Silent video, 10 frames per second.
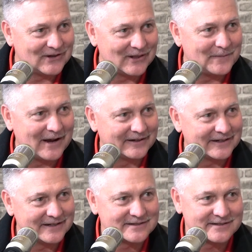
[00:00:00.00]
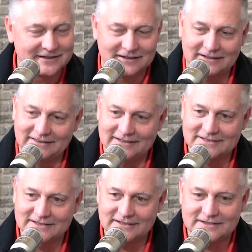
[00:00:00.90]
all about. This
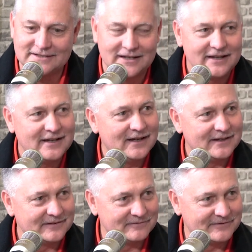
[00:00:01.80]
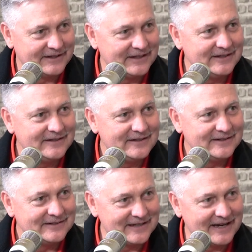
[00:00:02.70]
is the
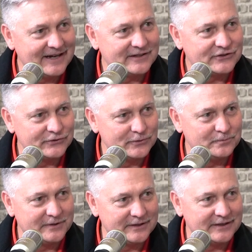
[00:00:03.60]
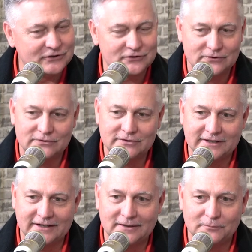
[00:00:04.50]
day to be tuned
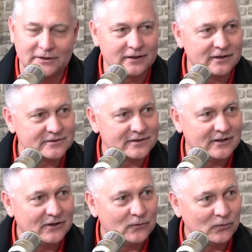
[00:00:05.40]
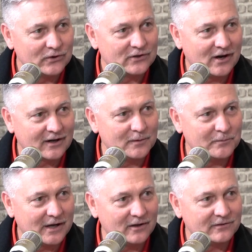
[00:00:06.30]
in because we're talking
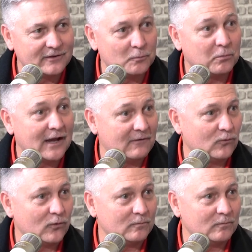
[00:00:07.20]
about the platform.